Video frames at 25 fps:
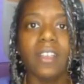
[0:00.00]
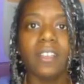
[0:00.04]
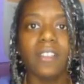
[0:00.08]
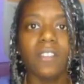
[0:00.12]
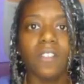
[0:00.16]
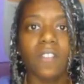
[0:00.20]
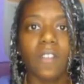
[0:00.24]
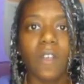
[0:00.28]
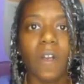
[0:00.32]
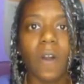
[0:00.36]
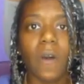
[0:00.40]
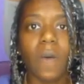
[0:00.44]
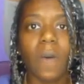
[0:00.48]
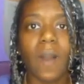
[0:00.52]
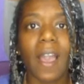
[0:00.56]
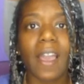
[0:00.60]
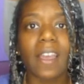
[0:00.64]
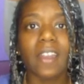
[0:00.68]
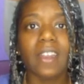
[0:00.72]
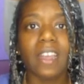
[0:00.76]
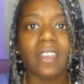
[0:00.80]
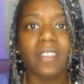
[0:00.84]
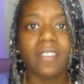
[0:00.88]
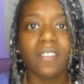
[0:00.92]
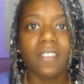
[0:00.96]
So
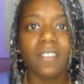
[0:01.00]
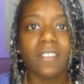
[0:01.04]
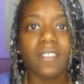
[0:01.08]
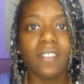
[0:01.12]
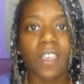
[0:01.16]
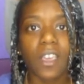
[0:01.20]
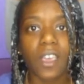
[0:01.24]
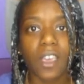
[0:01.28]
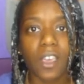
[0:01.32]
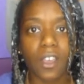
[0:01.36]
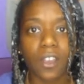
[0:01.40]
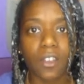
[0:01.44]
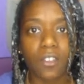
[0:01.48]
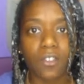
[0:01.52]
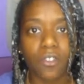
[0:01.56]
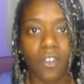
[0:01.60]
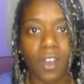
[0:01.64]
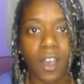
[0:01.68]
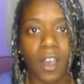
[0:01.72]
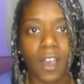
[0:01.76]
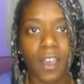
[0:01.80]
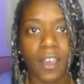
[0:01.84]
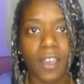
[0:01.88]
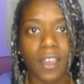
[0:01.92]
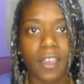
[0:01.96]
I let this air
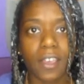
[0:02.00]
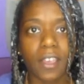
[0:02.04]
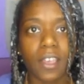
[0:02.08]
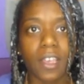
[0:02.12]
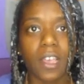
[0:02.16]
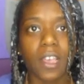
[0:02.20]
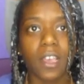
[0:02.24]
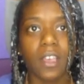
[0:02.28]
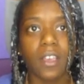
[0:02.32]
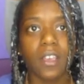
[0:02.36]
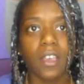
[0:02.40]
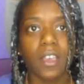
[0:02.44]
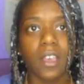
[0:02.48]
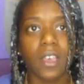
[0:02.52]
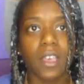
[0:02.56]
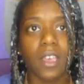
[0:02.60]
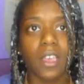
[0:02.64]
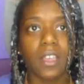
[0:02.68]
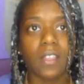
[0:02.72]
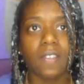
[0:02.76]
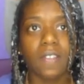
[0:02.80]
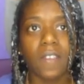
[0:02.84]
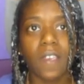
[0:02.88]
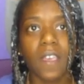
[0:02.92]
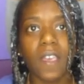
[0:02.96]
dry.
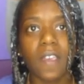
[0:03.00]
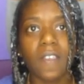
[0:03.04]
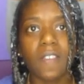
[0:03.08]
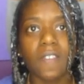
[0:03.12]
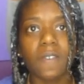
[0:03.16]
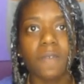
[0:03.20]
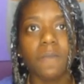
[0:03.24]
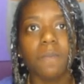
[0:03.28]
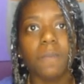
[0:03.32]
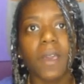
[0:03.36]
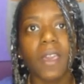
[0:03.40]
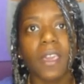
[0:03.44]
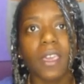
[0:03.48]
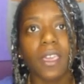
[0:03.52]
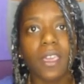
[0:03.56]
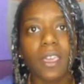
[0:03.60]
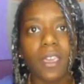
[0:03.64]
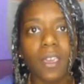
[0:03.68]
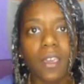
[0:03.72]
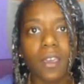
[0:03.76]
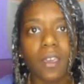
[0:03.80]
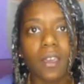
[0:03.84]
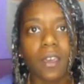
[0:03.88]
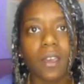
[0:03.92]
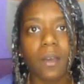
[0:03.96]
It takes my
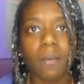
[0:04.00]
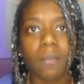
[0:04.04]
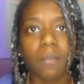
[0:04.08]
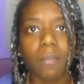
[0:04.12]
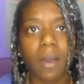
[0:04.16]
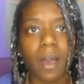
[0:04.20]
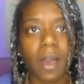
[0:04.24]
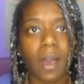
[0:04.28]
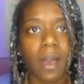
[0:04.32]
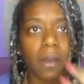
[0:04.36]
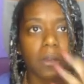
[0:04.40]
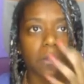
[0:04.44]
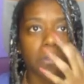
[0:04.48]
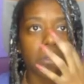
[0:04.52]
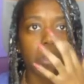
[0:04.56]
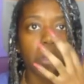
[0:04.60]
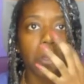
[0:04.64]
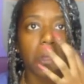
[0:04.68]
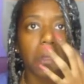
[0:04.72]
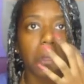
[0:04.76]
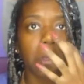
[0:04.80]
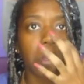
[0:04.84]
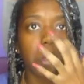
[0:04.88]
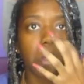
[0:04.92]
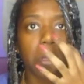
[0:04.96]
hair about
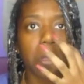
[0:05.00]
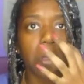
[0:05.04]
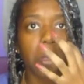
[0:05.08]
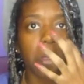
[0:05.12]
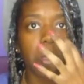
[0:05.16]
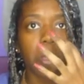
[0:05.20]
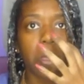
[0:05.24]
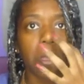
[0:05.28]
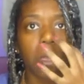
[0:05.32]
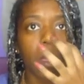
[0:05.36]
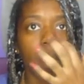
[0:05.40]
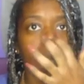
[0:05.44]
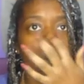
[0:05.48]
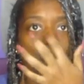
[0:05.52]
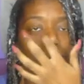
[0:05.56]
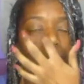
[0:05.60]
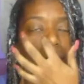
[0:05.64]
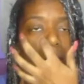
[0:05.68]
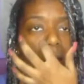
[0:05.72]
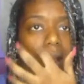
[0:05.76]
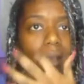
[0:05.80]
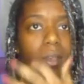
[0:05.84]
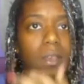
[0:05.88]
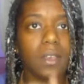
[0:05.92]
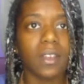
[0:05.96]

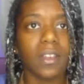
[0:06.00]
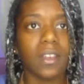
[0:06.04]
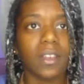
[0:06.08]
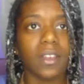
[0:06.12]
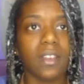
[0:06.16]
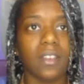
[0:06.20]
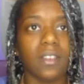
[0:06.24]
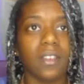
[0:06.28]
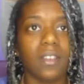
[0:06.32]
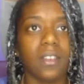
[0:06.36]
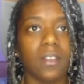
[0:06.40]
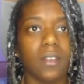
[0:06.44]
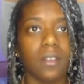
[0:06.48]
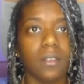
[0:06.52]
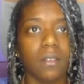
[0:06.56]
a good